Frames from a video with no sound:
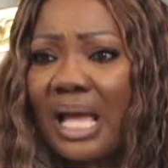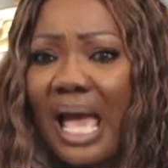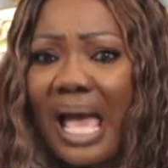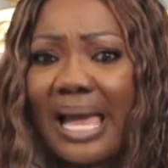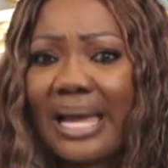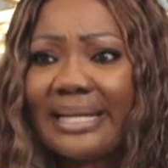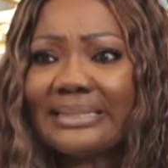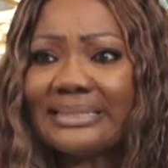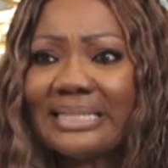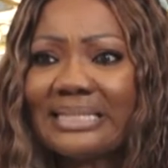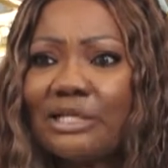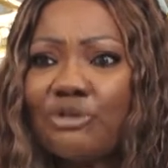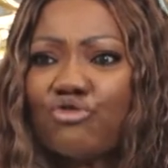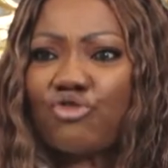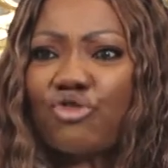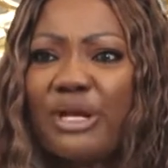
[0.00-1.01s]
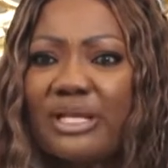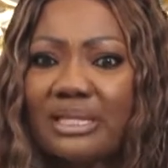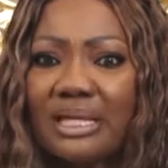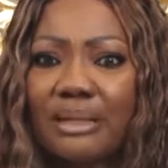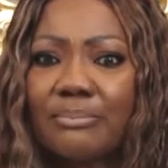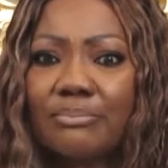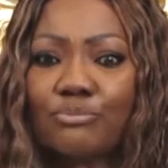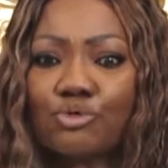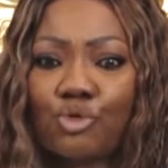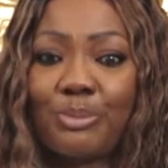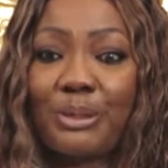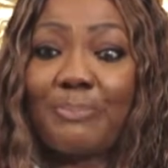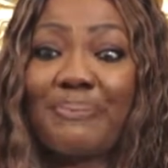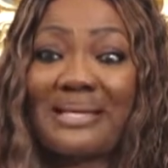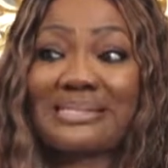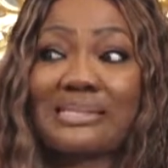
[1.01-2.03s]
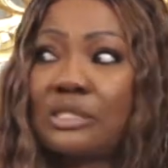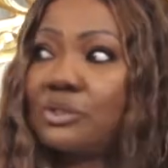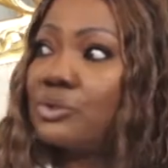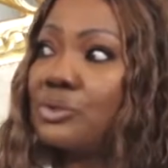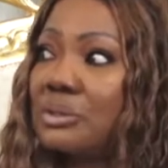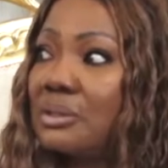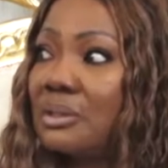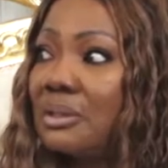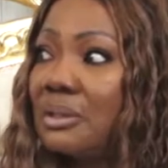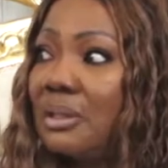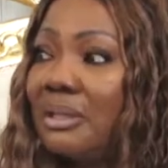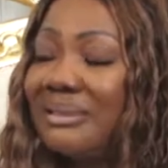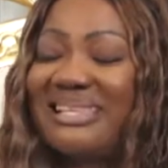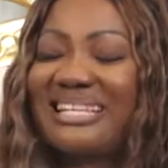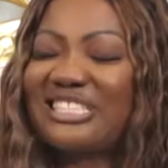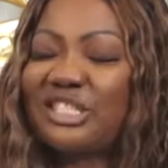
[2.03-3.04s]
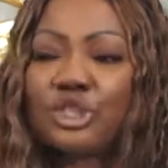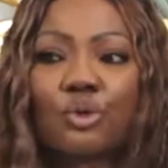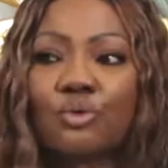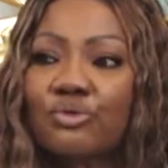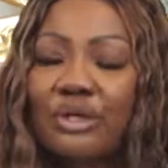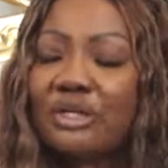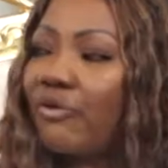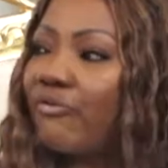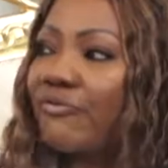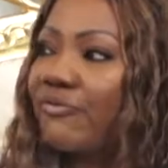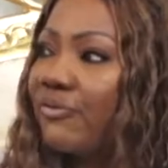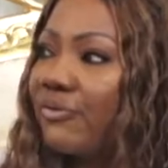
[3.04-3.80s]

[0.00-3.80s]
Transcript: I didn't train them to be pastors, the children of